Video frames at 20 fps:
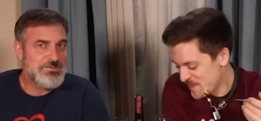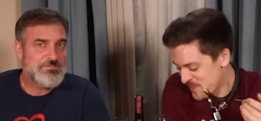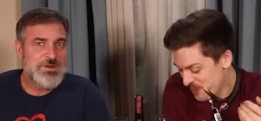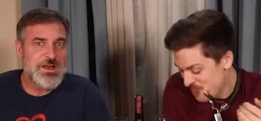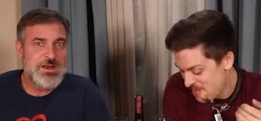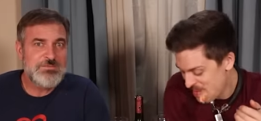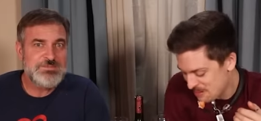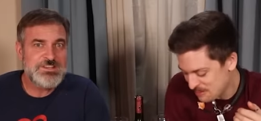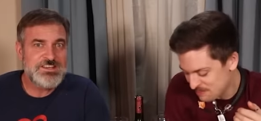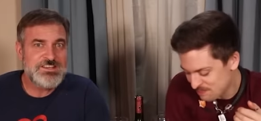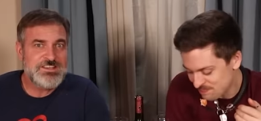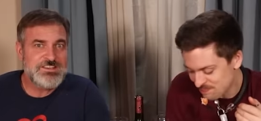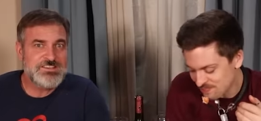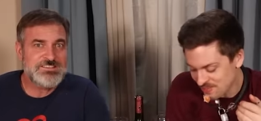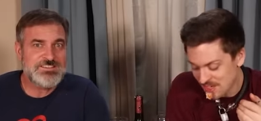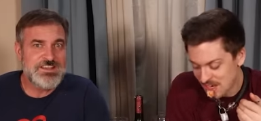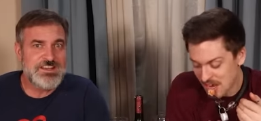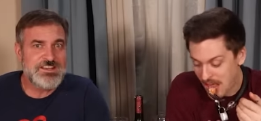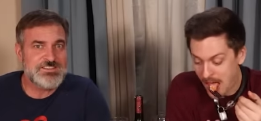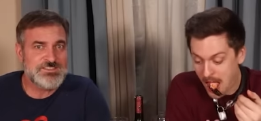Speaker 1: The puppy
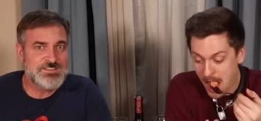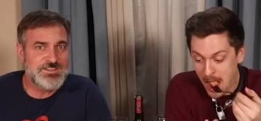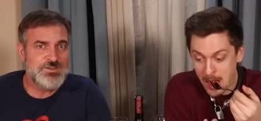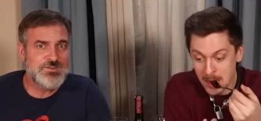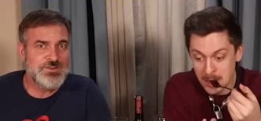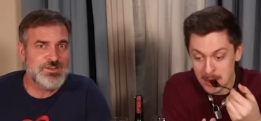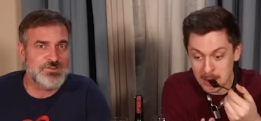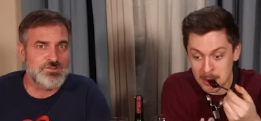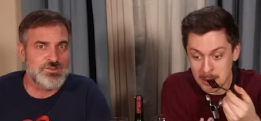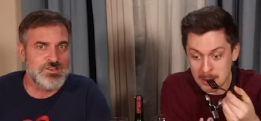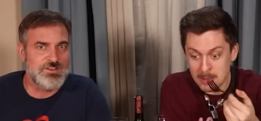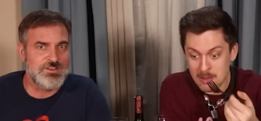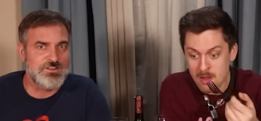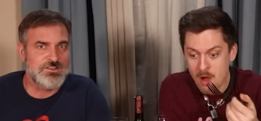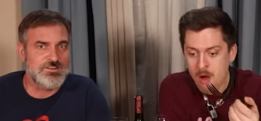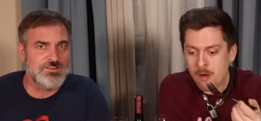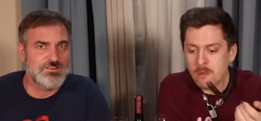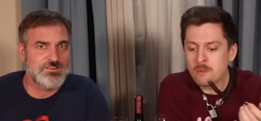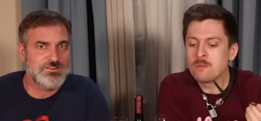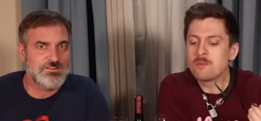is like a serial
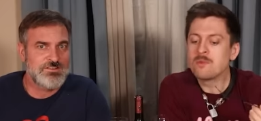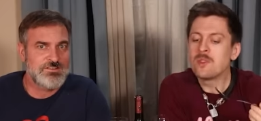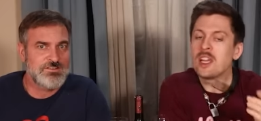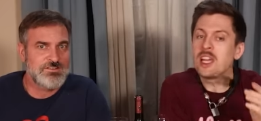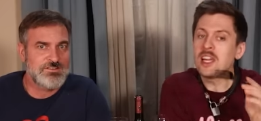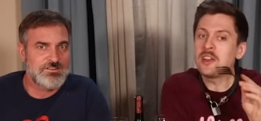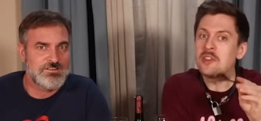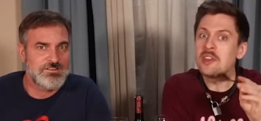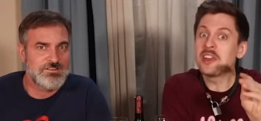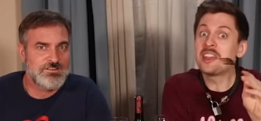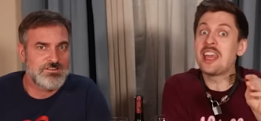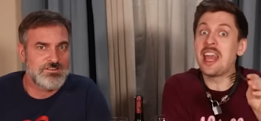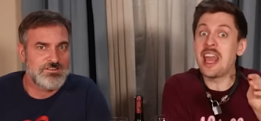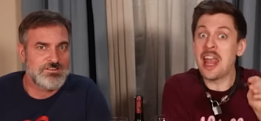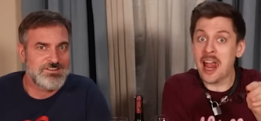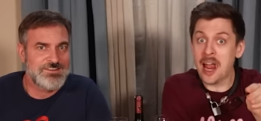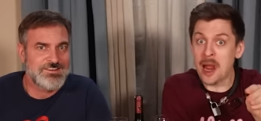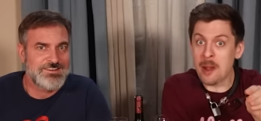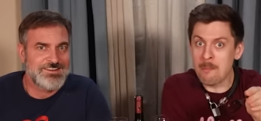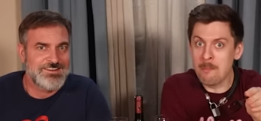killer.
Speaker 2: In the
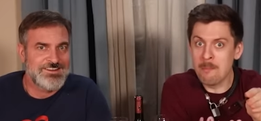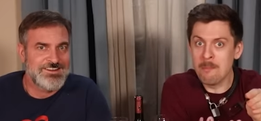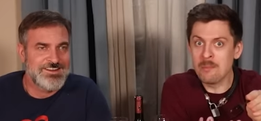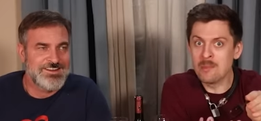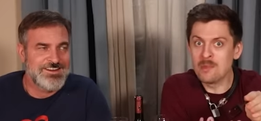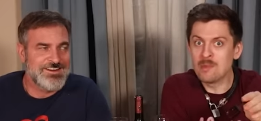game,